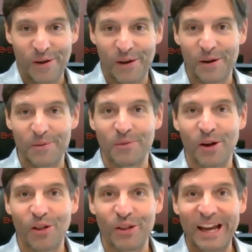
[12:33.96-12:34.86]

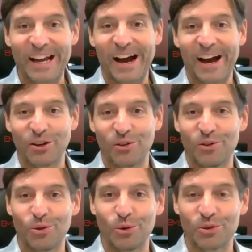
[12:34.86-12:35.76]
all the AI
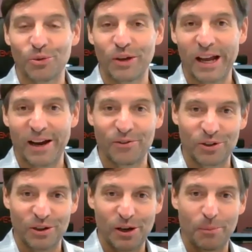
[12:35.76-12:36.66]
tools that we have
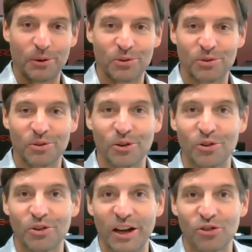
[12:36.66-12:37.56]
to help us,
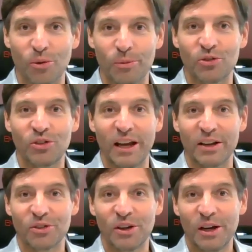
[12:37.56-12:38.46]
catch our
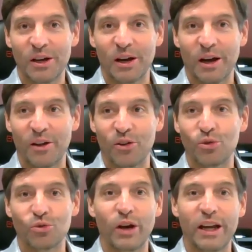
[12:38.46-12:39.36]
mistakes. There
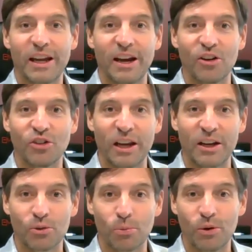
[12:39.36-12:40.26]
was great care
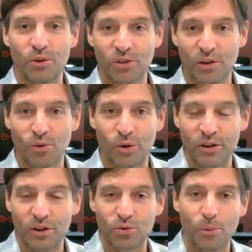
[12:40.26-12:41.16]
taken to produce every one
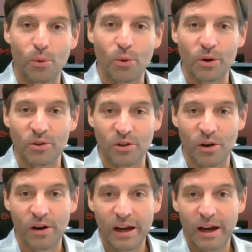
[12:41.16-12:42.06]
of these reports.
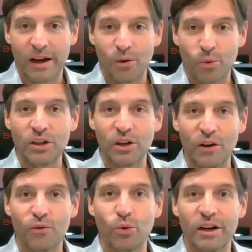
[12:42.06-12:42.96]
So when
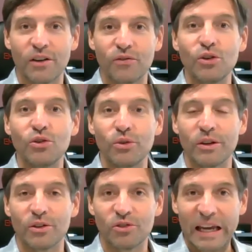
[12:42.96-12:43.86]
and if you do
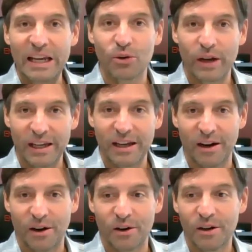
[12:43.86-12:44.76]
this, take great
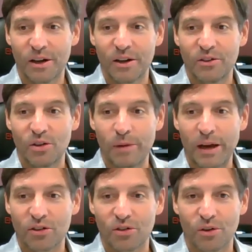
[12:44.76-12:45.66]
care to
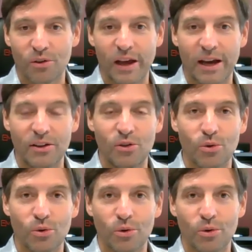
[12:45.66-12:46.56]
make sure that
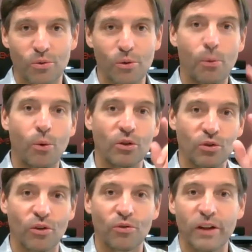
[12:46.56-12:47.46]
your
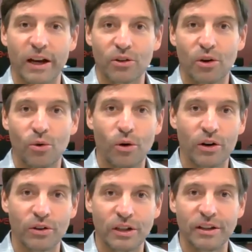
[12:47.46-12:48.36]
reports reflect what
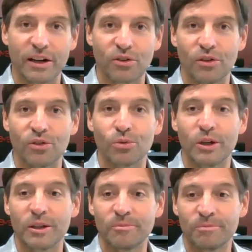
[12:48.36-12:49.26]
are in the lecture this week.